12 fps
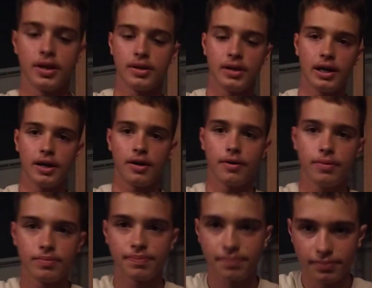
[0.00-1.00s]

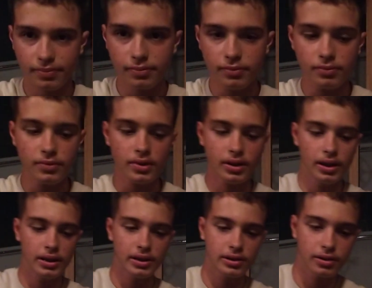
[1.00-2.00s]
Now,
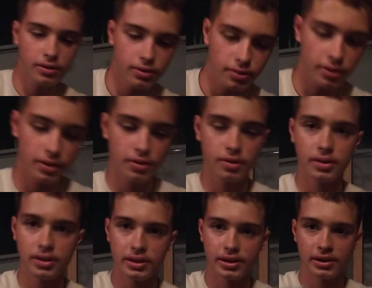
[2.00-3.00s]
like I said earlier,
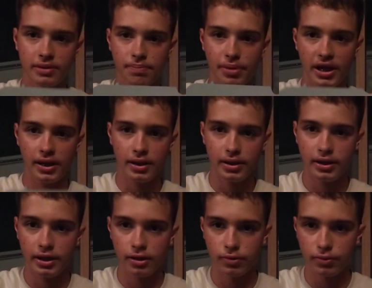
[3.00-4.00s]
this isn't painted
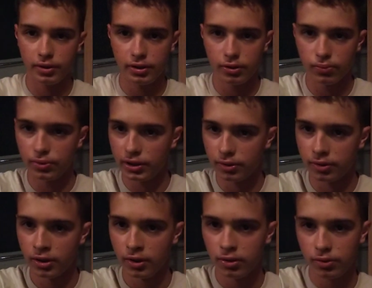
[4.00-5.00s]
yet. Only the
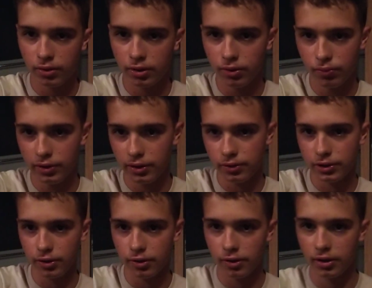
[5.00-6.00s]
wheels
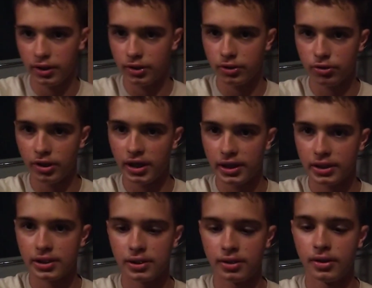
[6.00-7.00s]
are, and the
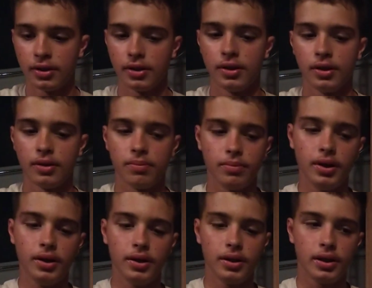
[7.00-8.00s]
tracks.
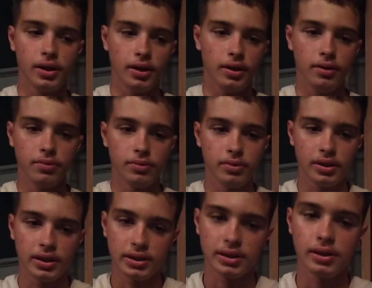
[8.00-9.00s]
But
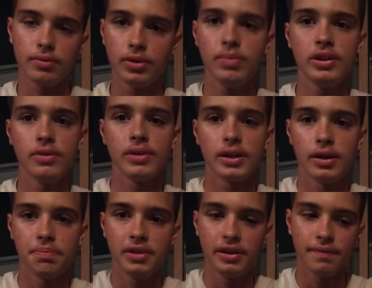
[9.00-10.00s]
like I said, I will be doing an
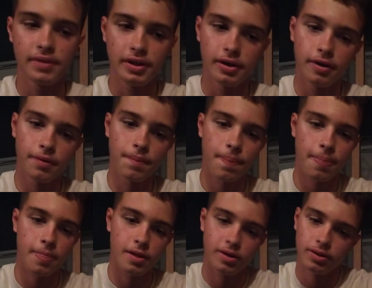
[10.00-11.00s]
update video
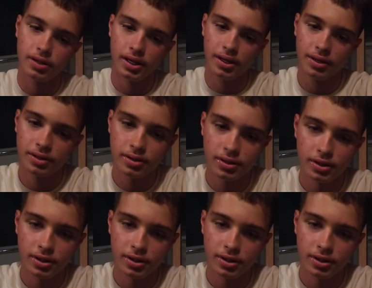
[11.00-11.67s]
on that.